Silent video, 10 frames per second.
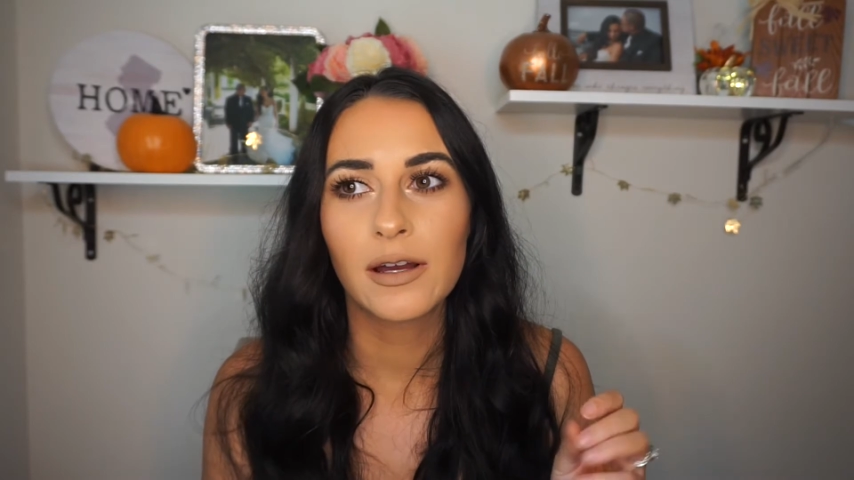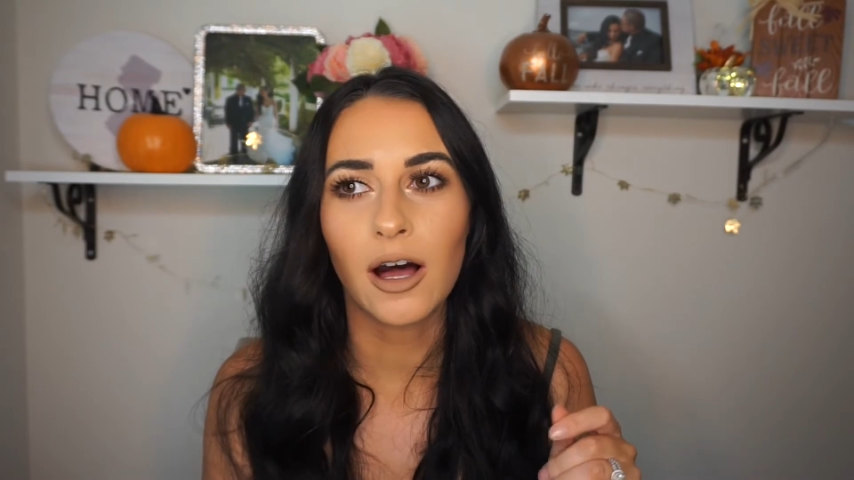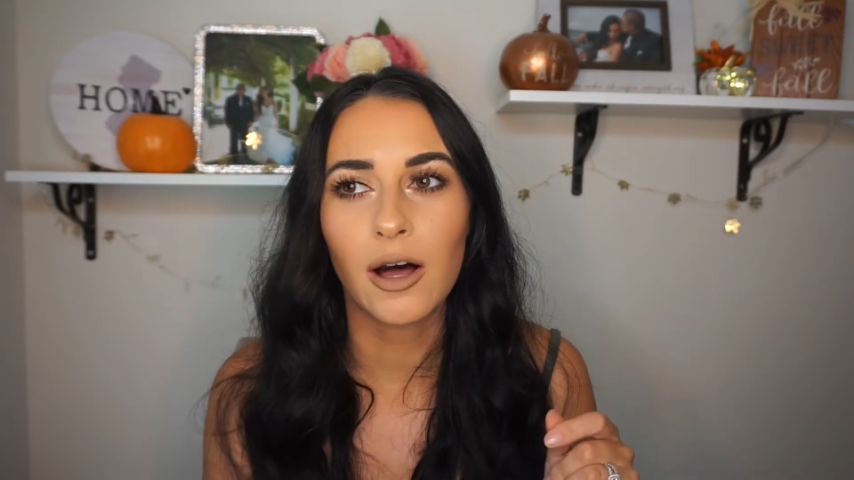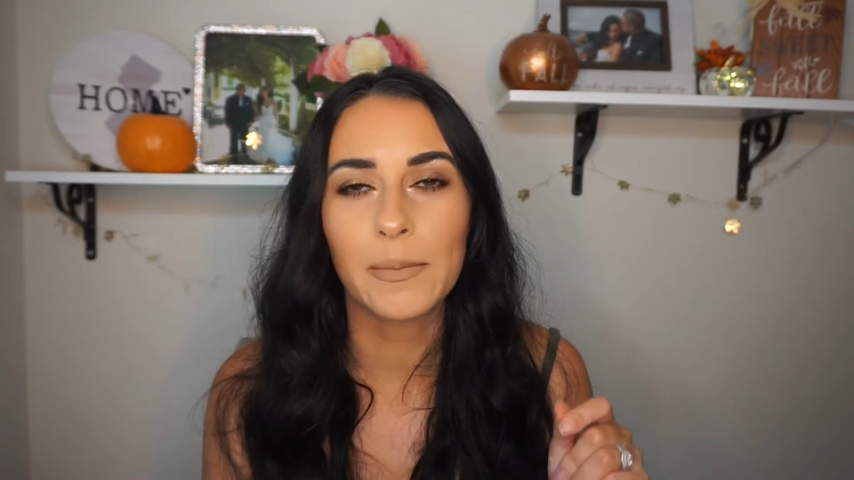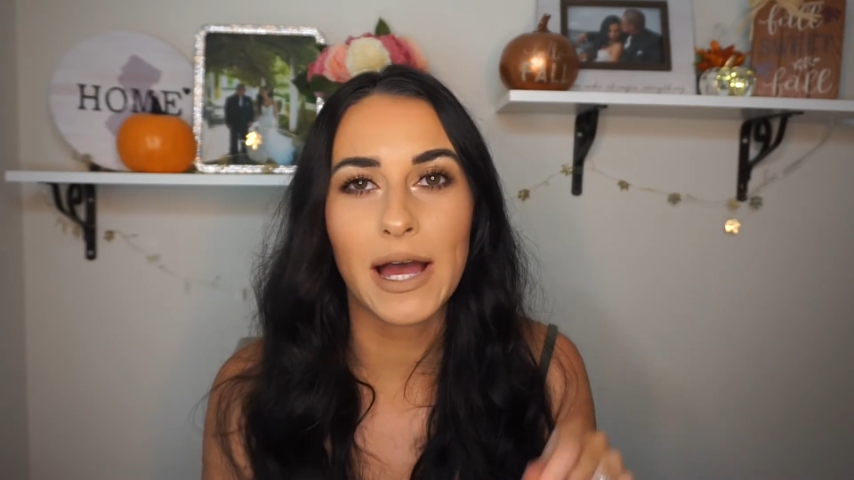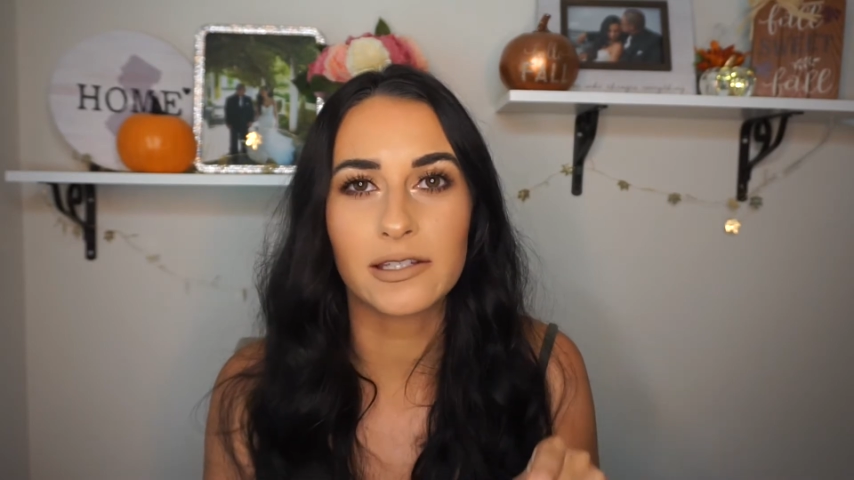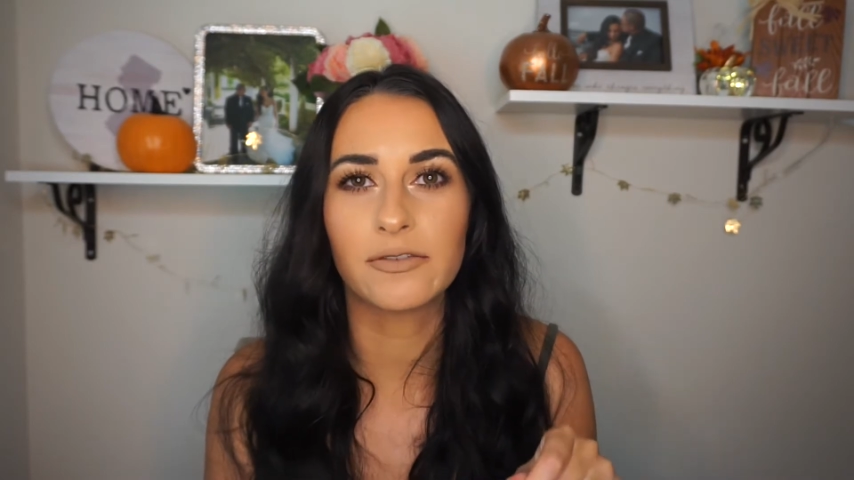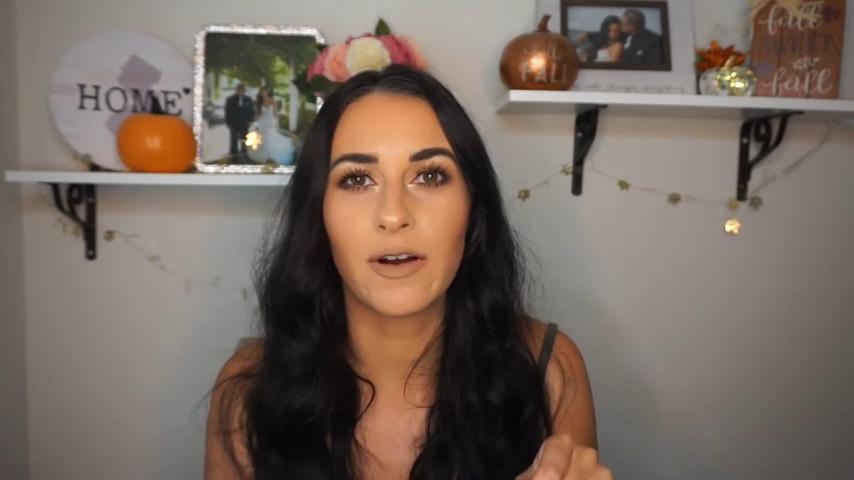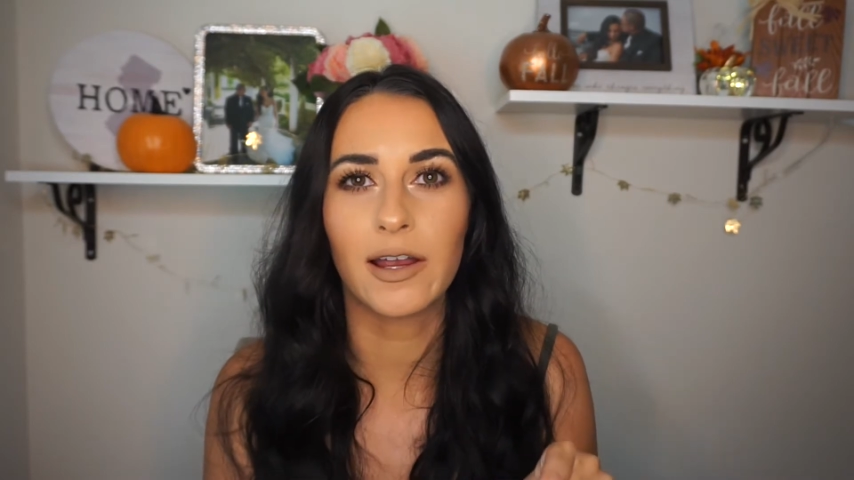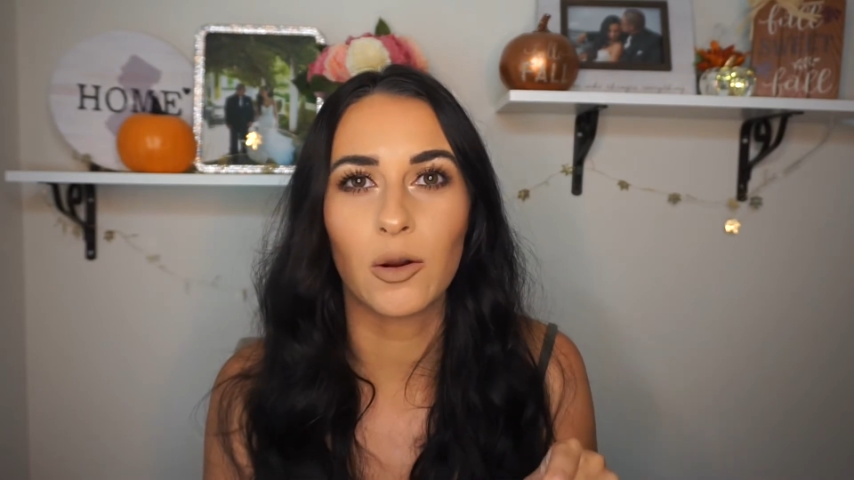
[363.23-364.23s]

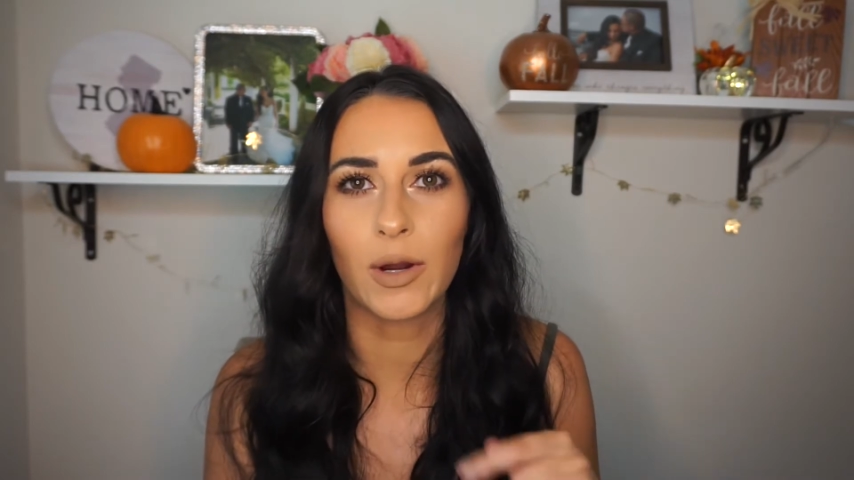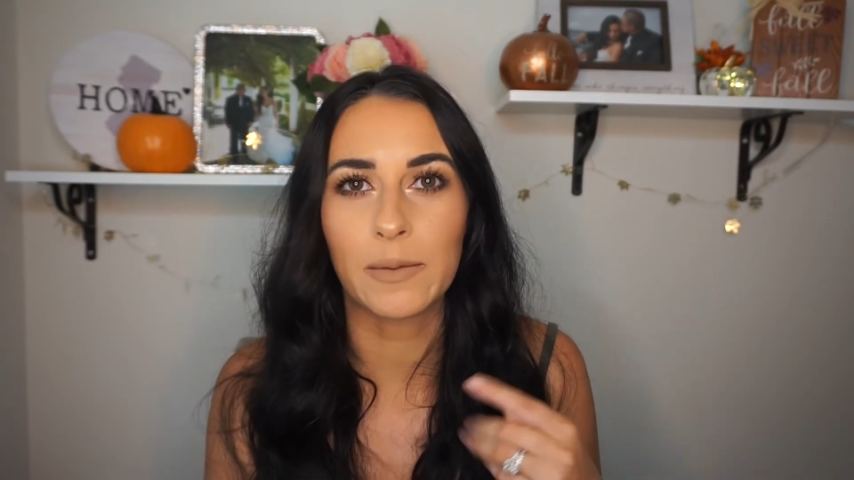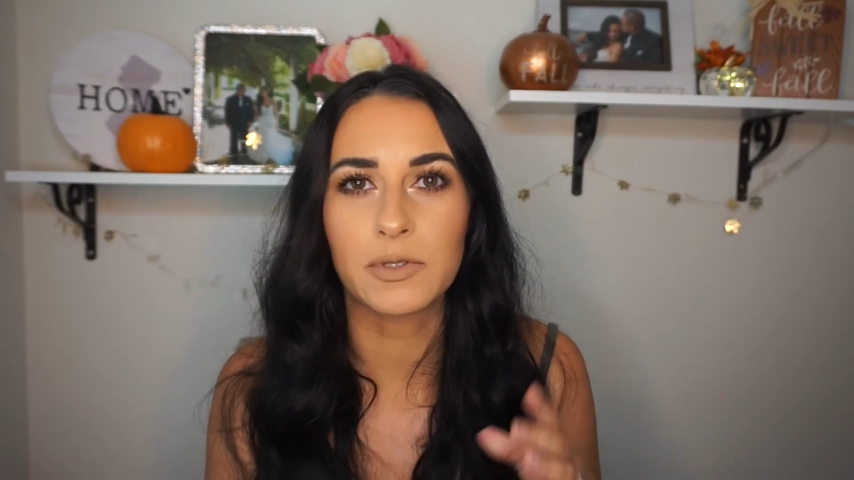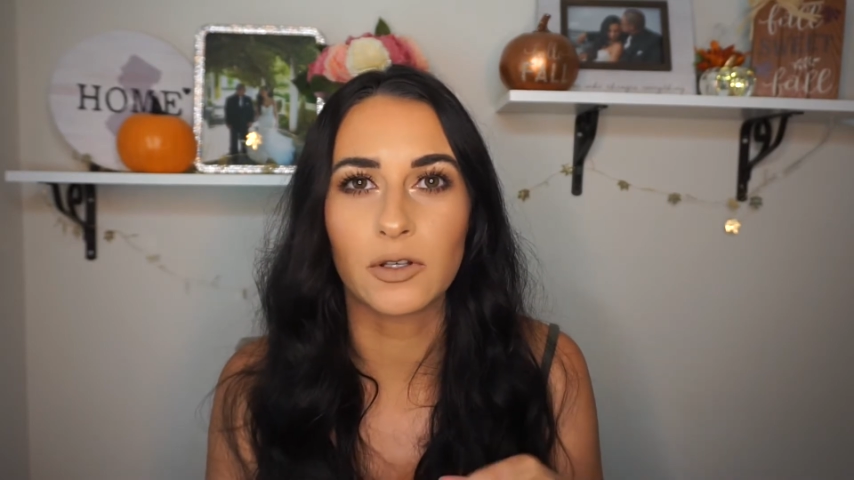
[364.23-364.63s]
pacifier wipes.